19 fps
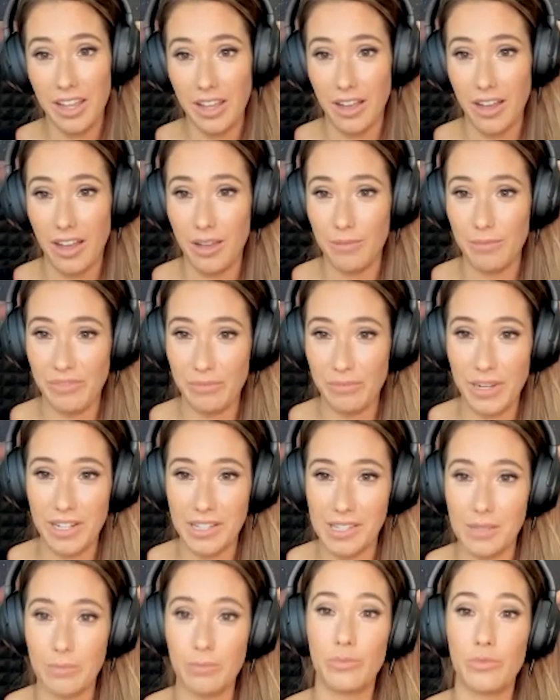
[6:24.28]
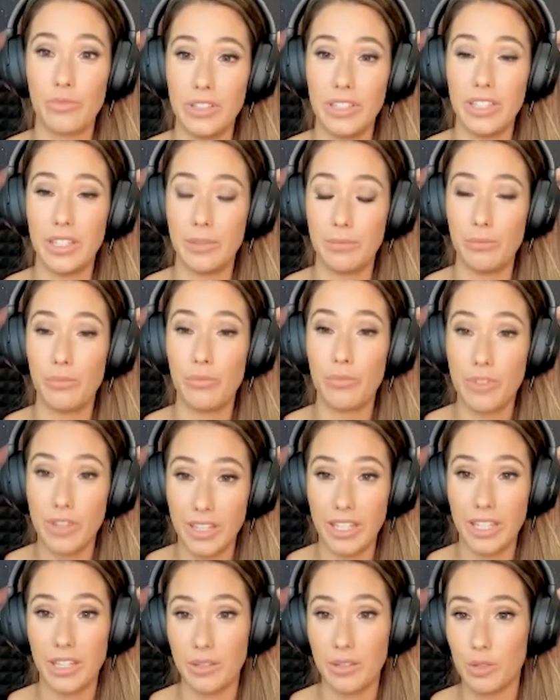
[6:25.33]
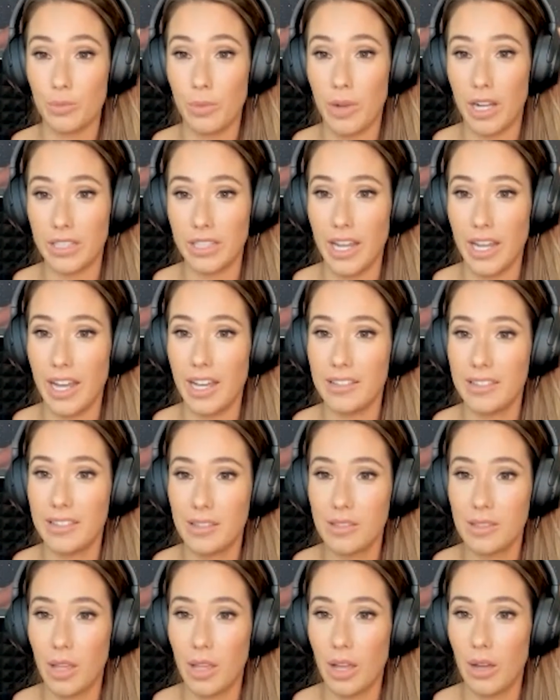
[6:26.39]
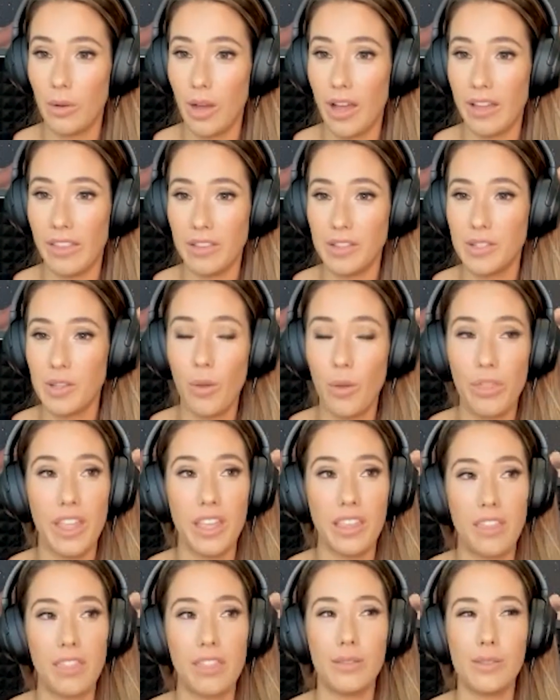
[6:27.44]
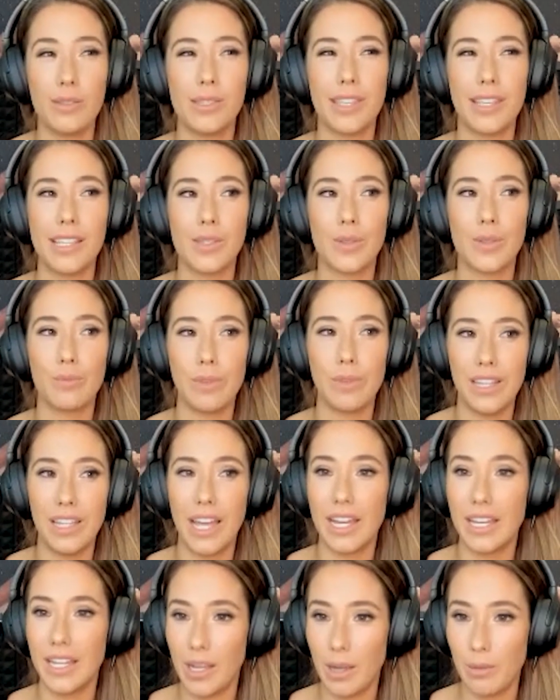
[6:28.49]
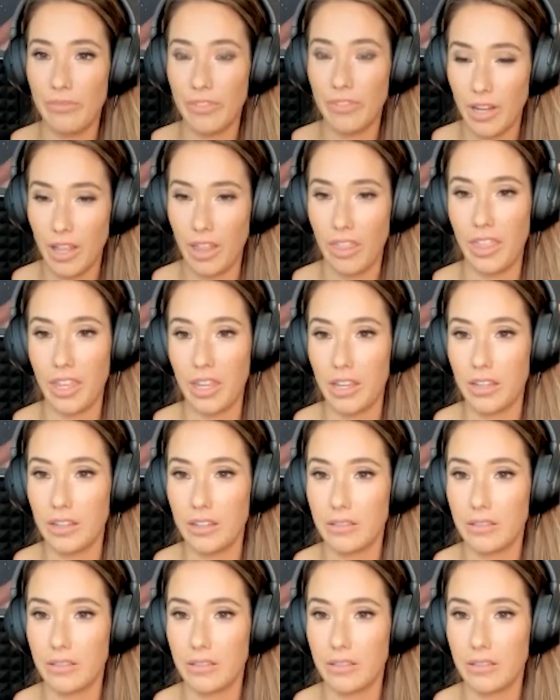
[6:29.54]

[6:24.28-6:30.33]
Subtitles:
You've been on some really, really huge podcasts. So I don't think that those things would be lining up for nothing.